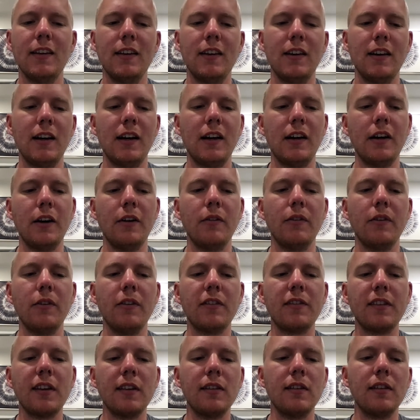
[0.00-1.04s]
I don't know.
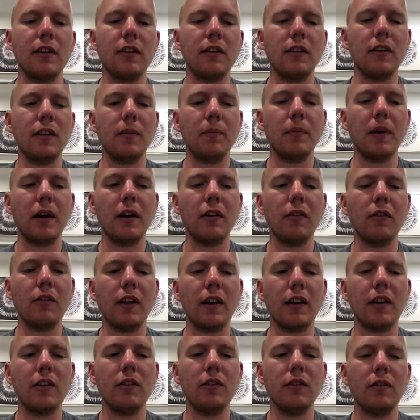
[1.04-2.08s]
There's things he could have done better.
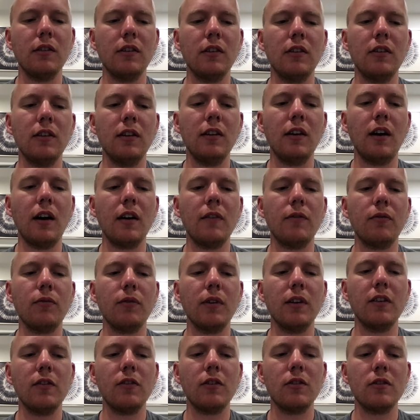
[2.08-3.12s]
Like, could he not have
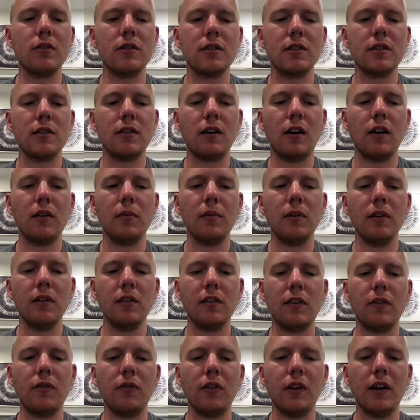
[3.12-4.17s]
researched autoimmune
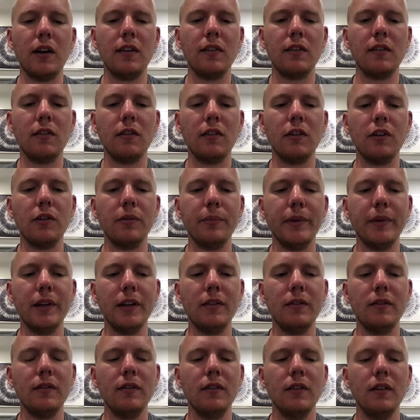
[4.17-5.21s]
encephalitis a little bit?
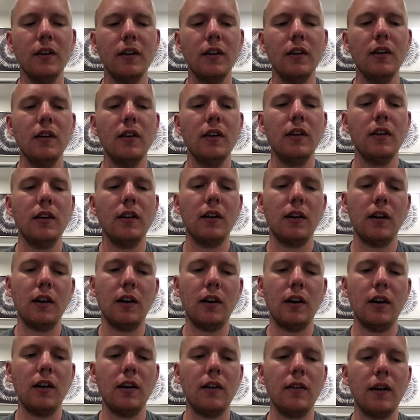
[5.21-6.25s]

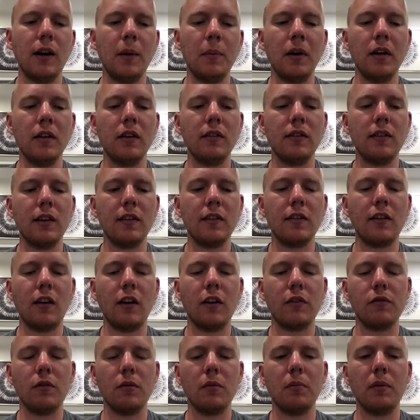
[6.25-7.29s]
I'm on a
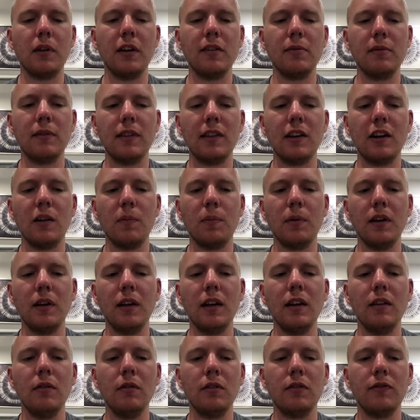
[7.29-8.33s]
testosterone replacement therapy, and
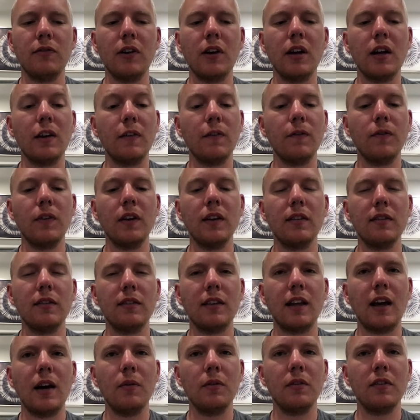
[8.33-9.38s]
he was very convinced
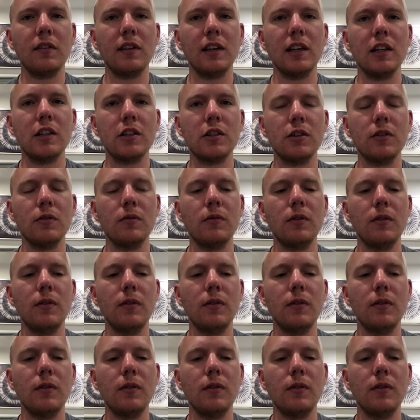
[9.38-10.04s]
that was the issue,